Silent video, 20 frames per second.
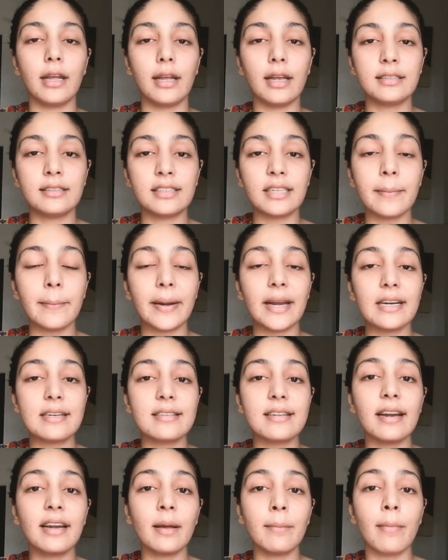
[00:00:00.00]

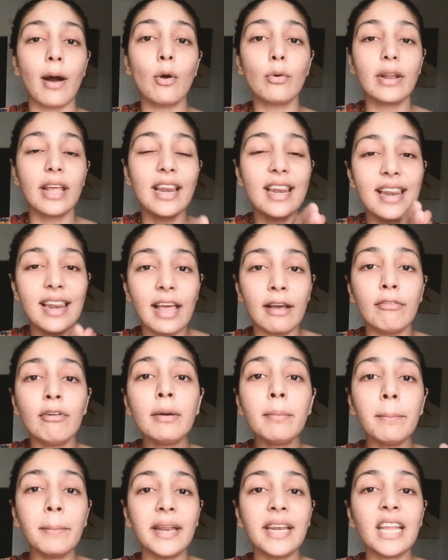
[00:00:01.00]
estimates that about
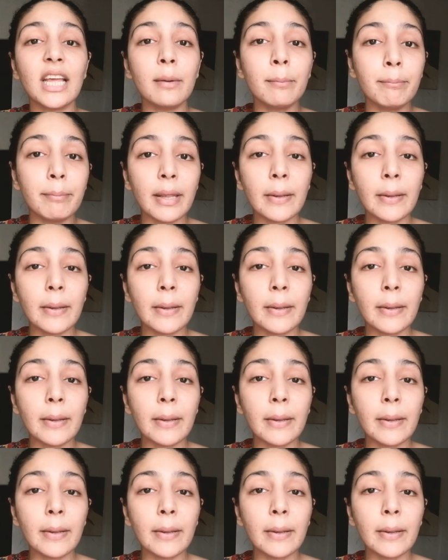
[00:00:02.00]
11 million